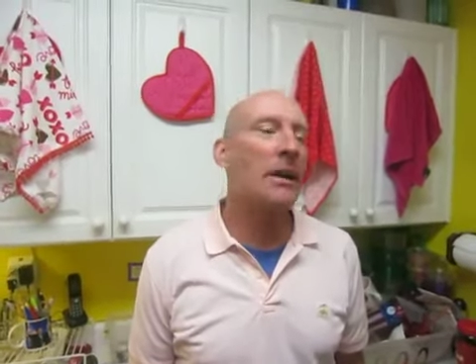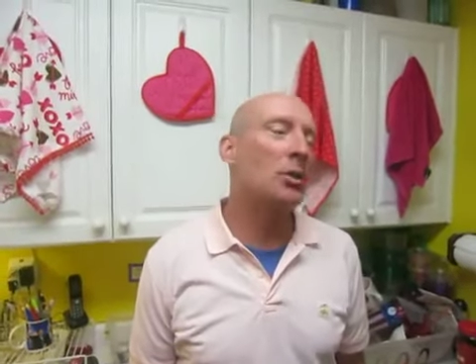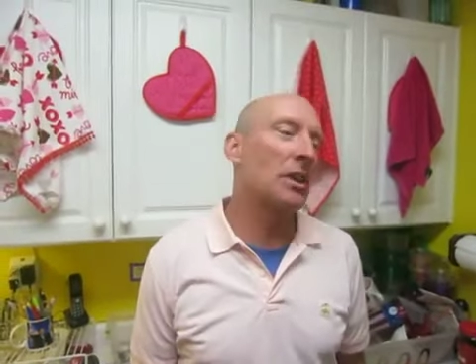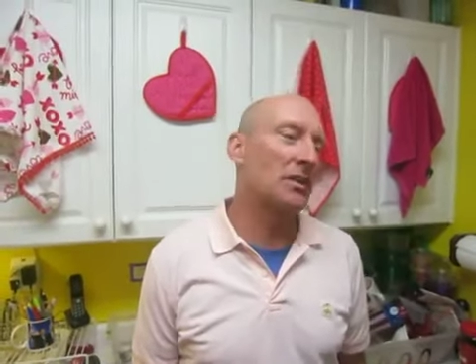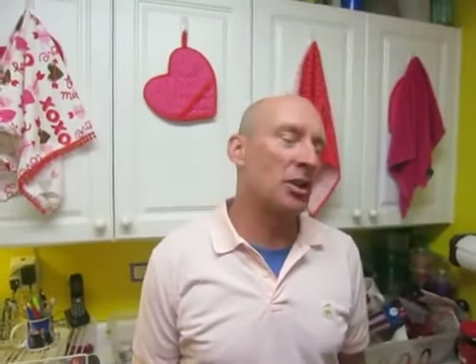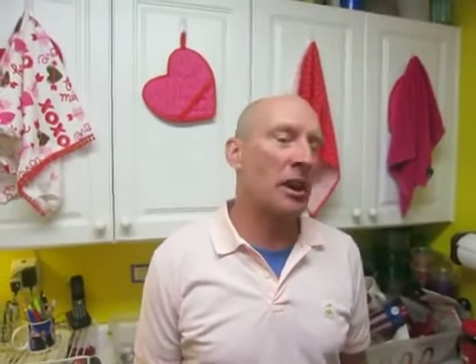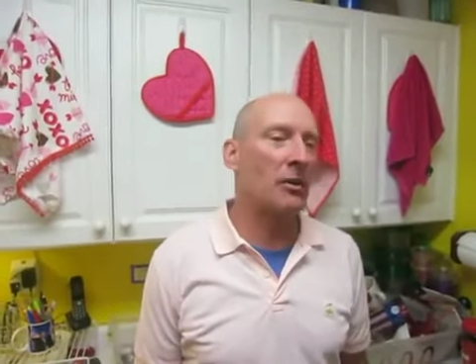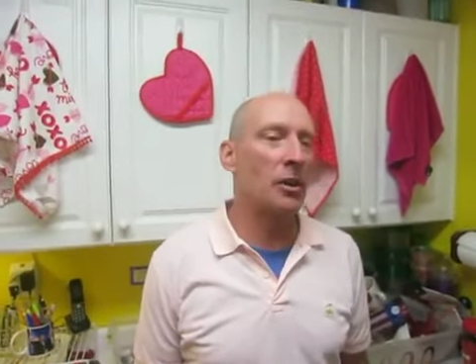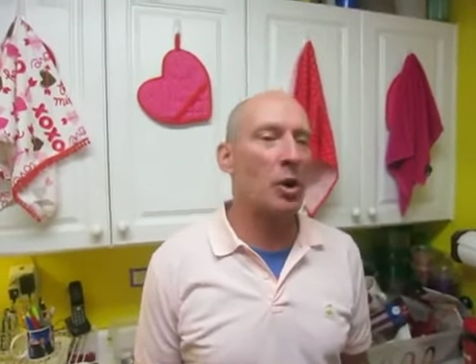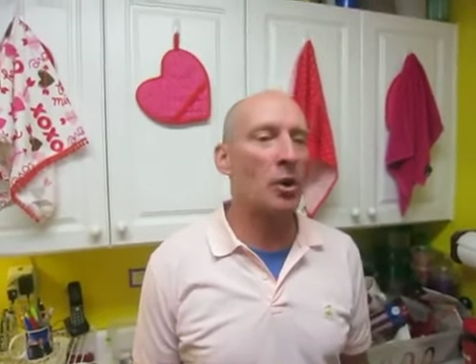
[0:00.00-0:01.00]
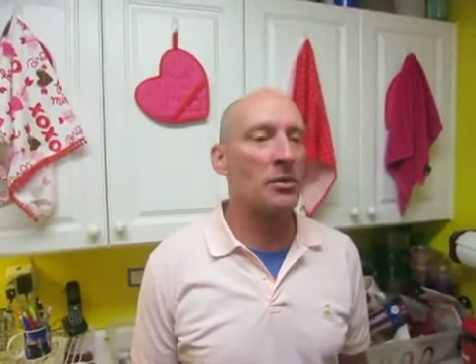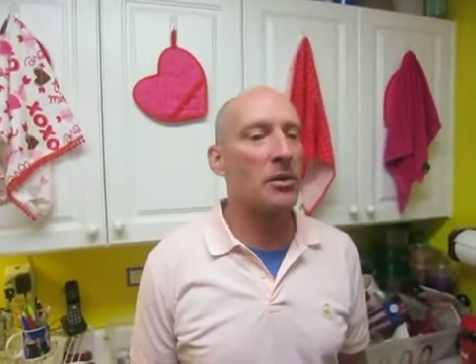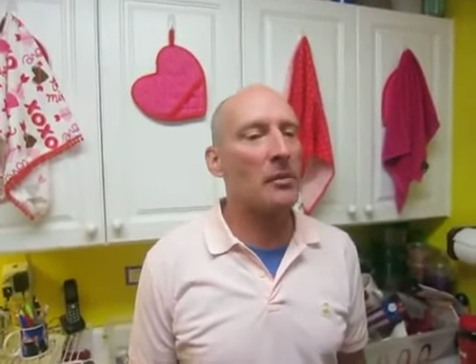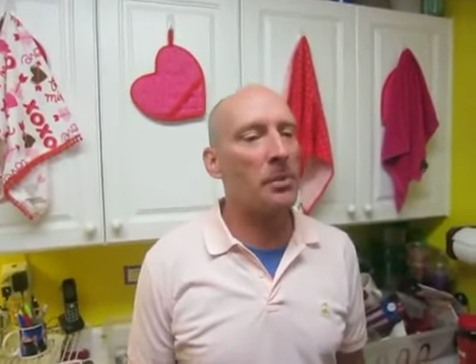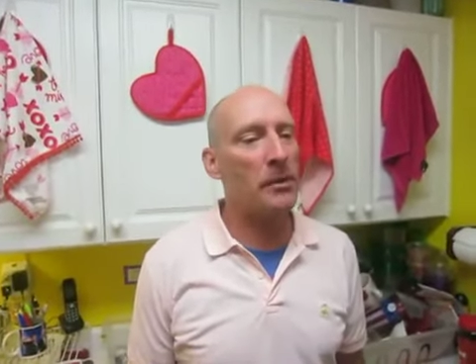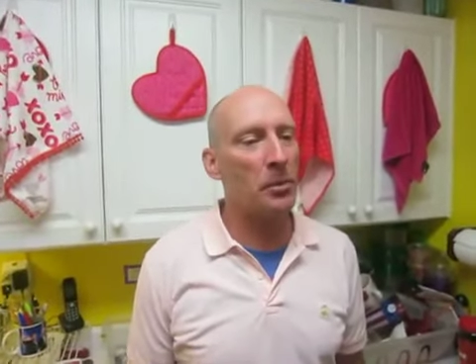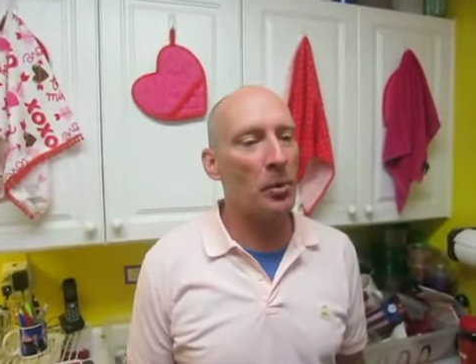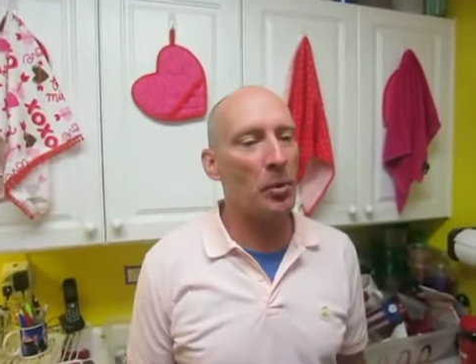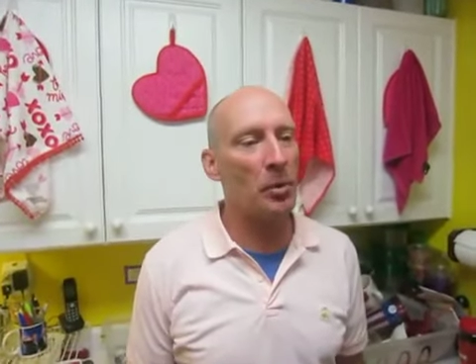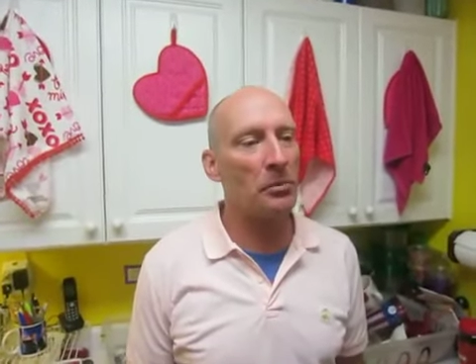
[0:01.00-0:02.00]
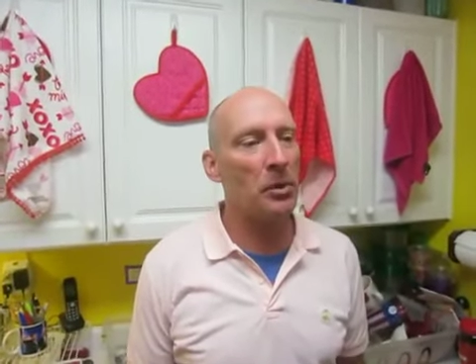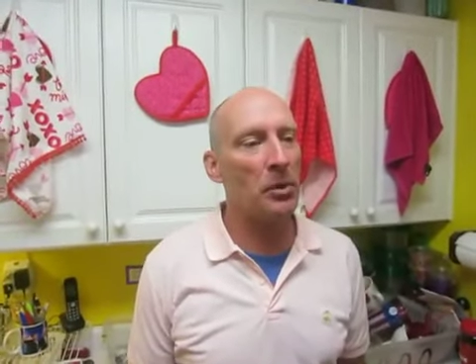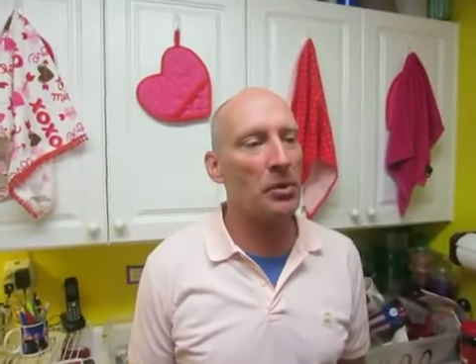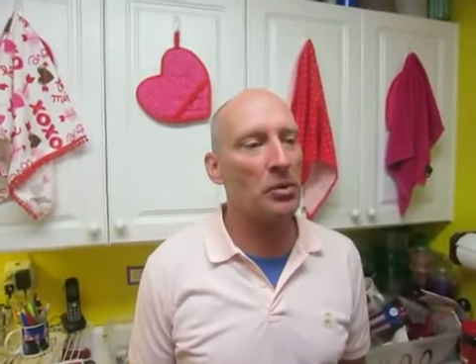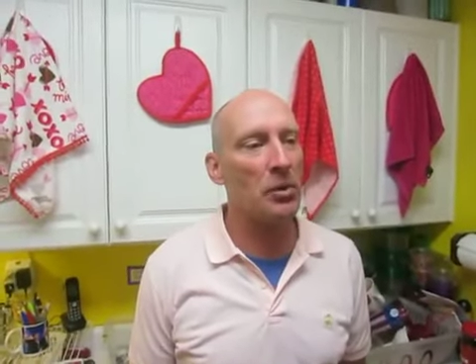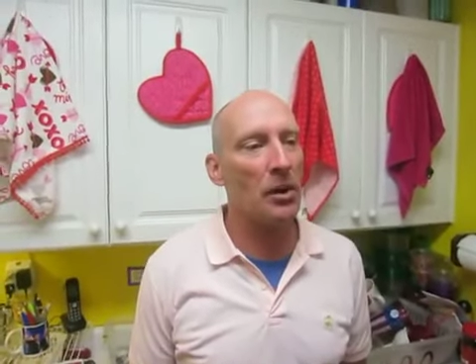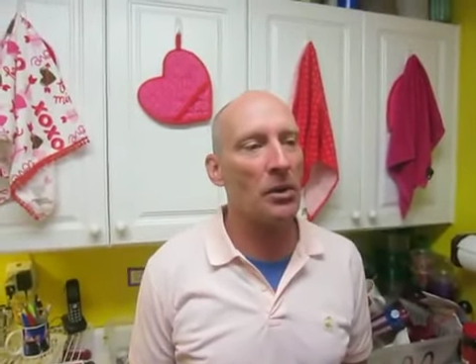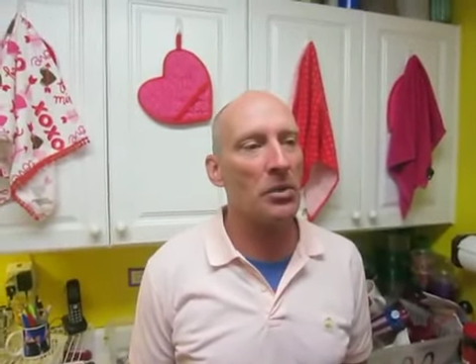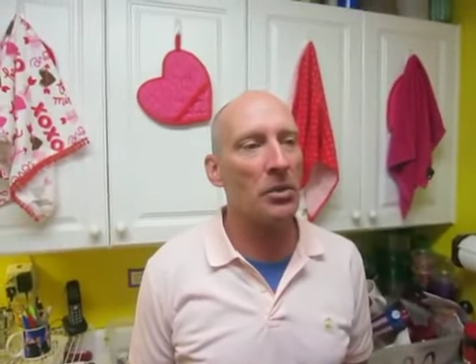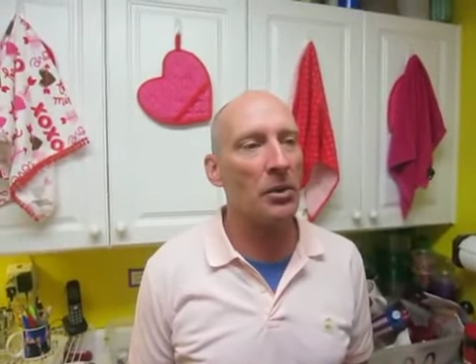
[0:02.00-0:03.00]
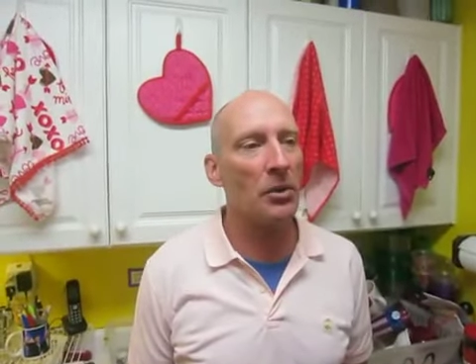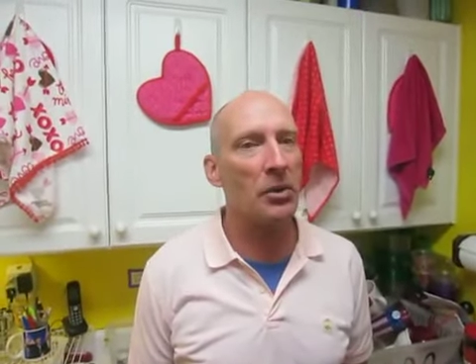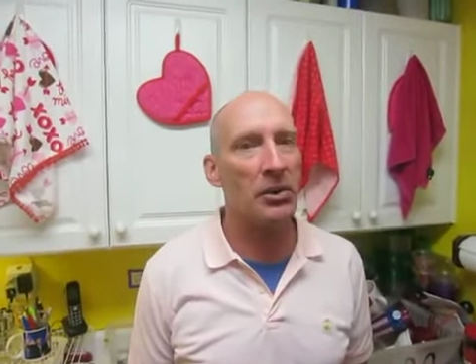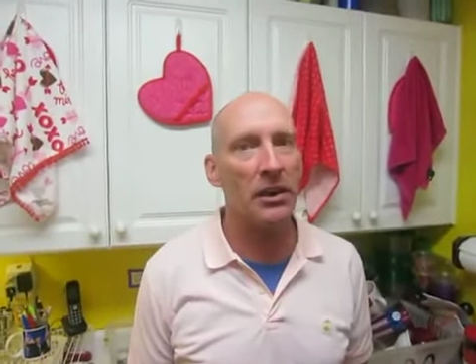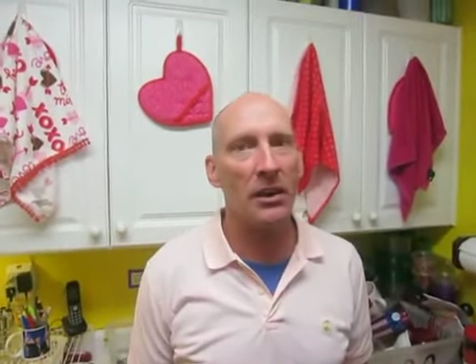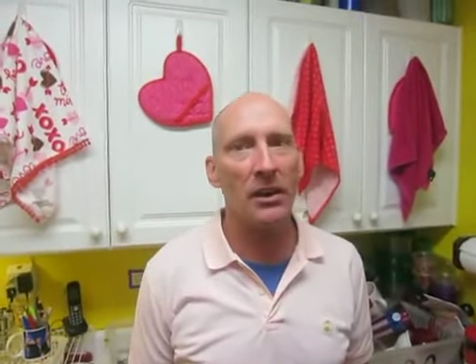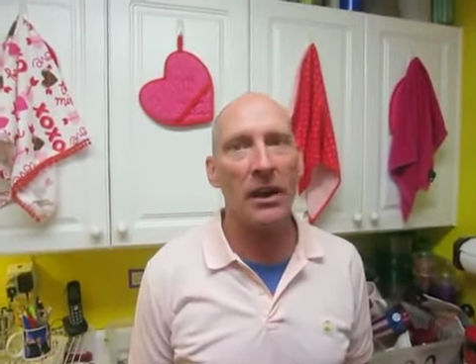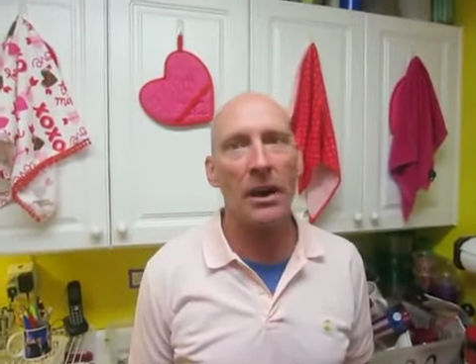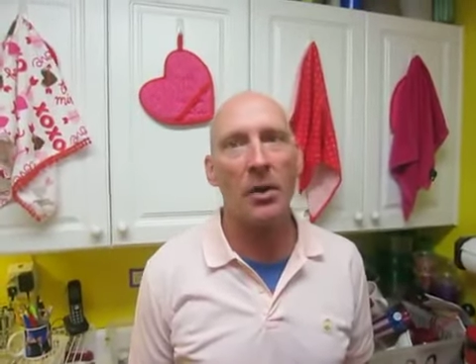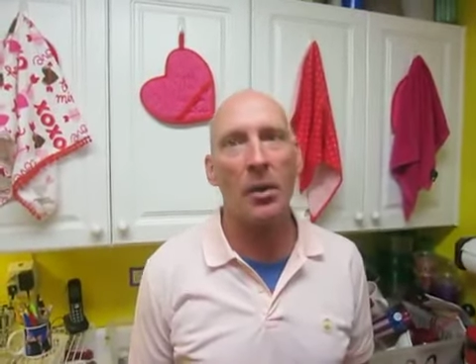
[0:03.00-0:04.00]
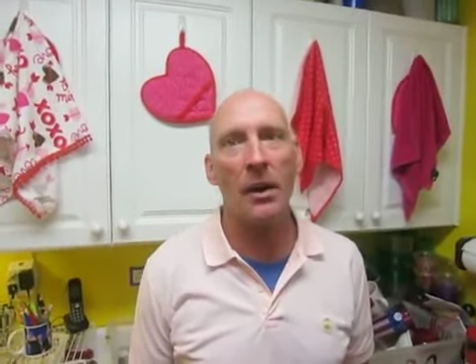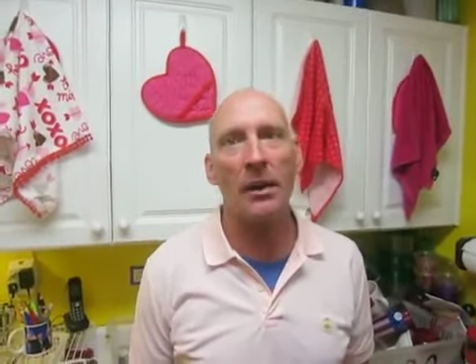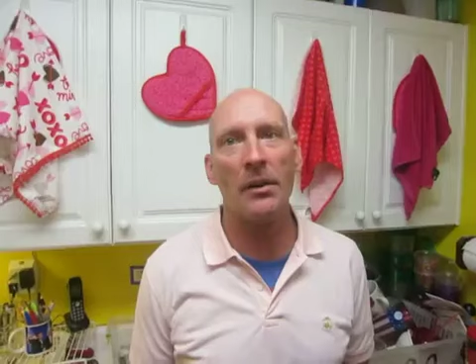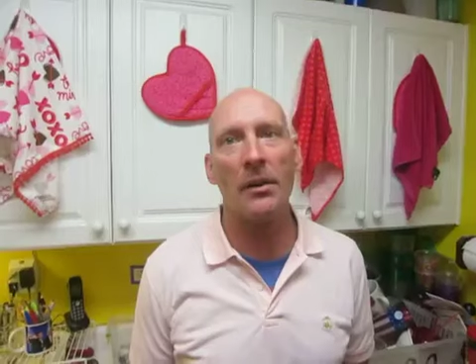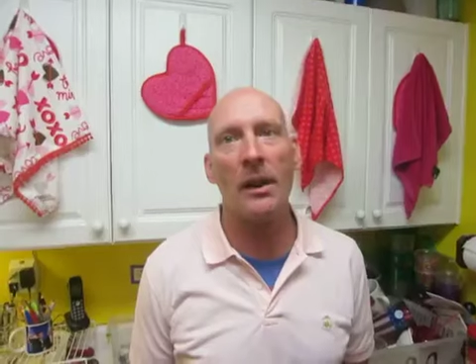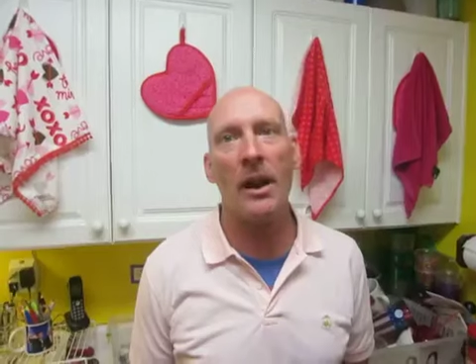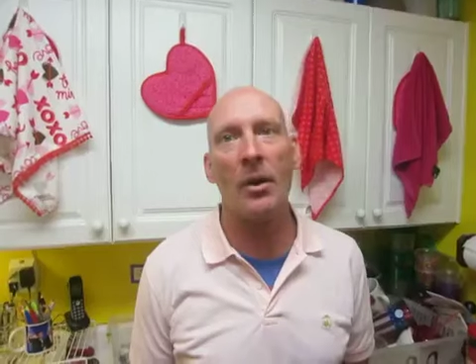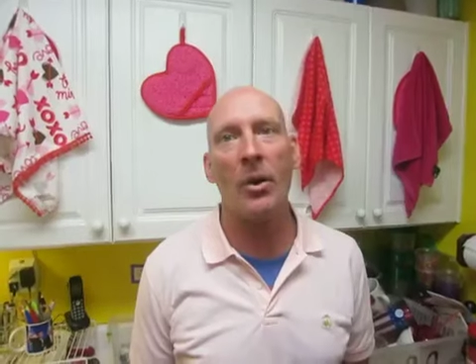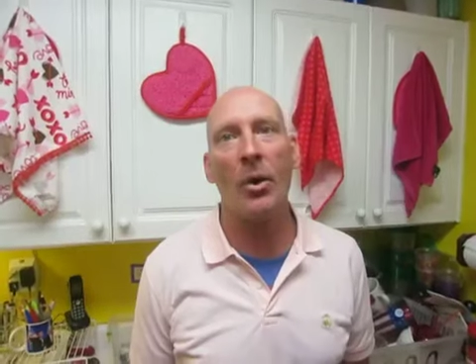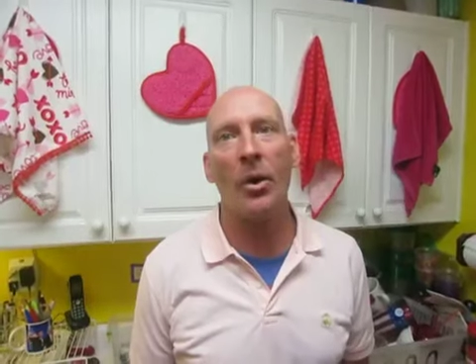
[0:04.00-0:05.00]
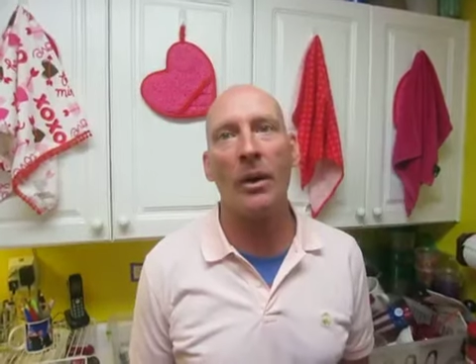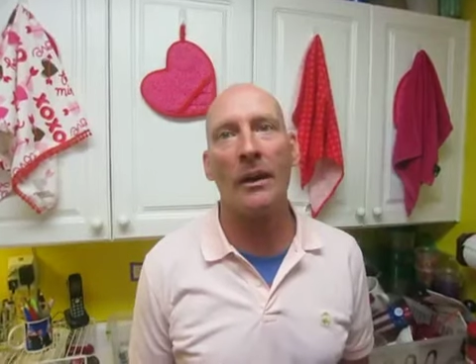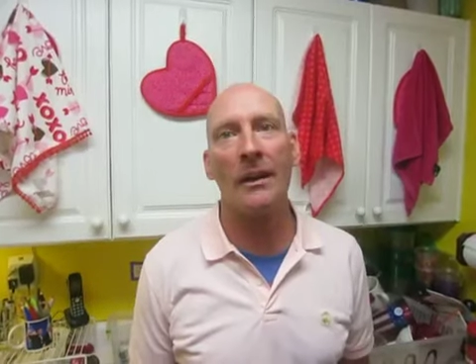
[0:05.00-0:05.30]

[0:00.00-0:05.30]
up that story. I use that scenario because people who abuse drugs will steal a lot quicker than an alcoholic.